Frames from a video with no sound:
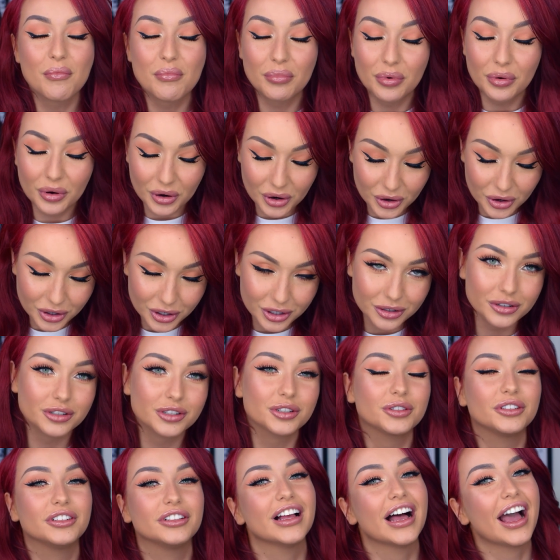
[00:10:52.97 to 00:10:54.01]
Per
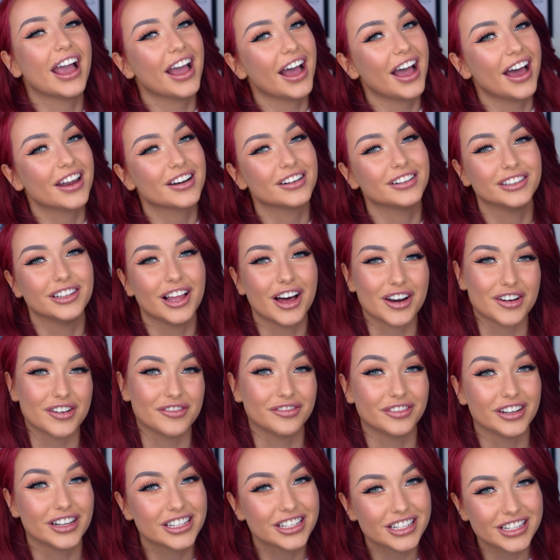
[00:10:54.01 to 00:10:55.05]
usual, I had a lot of
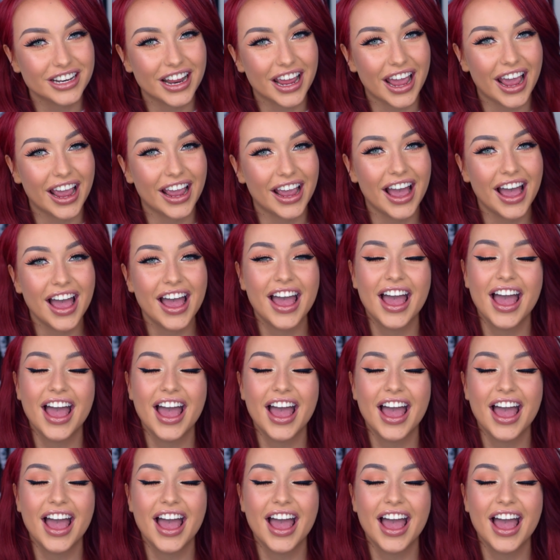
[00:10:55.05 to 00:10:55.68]
fun today.